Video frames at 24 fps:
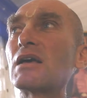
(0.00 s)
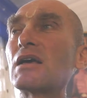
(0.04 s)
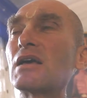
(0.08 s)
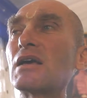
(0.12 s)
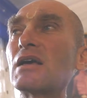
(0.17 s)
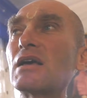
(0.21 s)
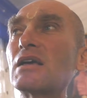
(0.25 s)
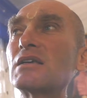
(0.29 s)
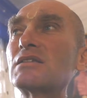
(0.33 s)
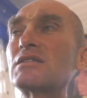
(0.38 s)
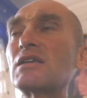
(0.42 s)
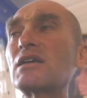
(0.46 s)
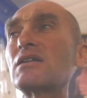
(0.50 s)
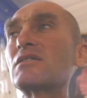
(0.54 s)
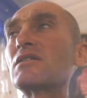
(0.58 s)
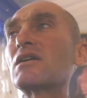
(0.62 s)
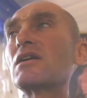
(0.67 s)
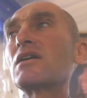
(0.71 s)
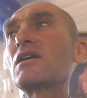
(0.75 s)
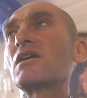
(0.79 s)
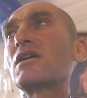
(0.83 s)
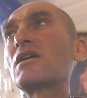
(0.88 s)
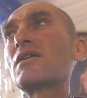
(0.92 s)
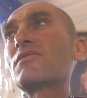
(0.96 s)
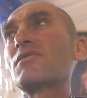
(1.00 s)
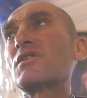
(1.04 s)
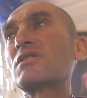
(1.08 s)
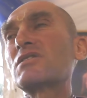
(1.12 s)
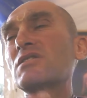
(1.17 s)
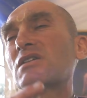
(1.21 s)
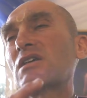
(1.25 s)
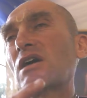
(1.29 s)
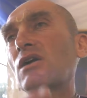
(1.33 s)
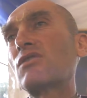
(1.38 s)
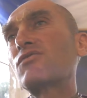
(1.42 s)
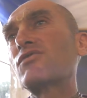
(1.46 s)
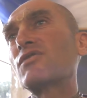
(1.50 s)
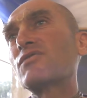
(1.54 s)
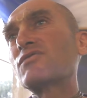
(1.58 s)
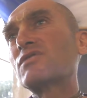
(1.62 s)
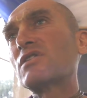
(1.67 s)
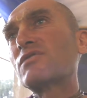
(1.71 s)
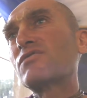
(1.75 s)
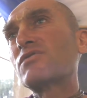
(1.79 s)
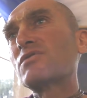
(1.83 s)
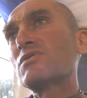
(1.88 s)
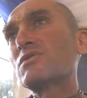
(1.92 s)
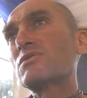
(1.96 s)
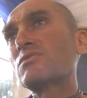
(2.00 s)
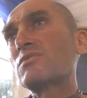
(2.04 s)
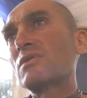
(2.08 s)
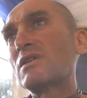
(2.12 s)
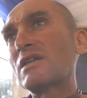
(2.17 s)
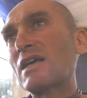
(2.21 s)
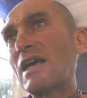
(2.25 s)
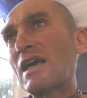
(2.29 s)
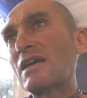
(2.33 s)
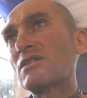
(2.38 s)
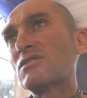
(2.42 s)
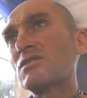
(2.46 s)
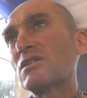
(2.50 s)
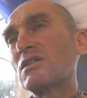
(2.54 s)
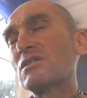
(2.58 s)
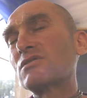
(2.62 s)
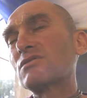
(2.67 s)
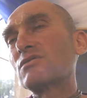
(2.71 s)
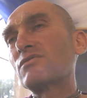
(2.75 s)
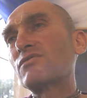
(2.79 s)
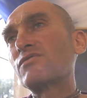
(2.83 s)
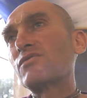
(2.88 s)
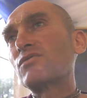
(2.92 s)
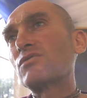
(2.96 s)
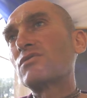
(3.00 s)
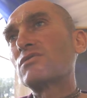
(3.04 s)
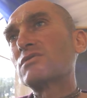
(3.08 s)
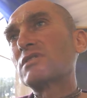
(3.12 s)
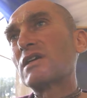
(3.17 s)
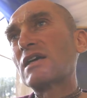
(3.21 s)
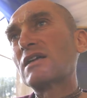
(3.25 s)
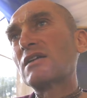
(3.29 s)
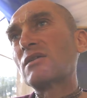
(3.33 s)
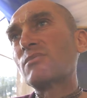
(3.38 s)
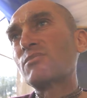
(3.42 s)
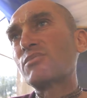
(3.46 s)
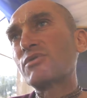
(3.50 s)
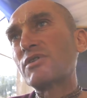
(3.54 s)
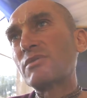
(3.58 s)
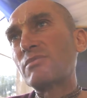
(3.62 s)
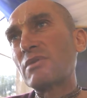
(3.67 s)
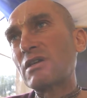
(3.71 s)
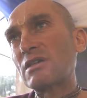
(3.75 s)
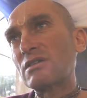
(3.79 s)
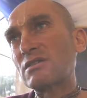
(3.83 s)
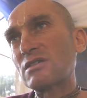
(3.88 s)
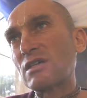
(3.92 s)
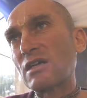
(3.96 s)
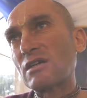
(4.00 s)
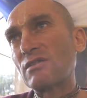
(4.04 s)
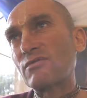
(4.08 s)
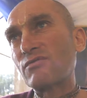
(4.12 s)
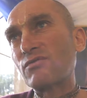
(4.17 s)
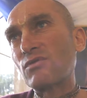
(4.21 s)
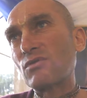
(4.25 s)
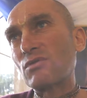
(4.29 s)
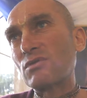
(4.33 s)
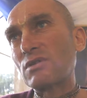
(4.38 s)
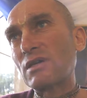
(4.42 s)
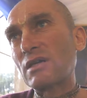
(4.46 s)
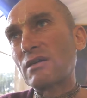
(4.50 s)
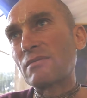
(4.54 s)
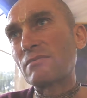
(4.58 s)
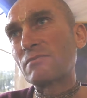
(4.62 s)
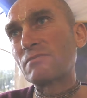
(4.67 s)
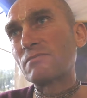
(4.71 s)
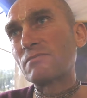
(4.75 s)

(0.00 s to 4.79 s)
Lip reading: He said, "There's a gulf of difference between accidental fall down and premeditated fall down."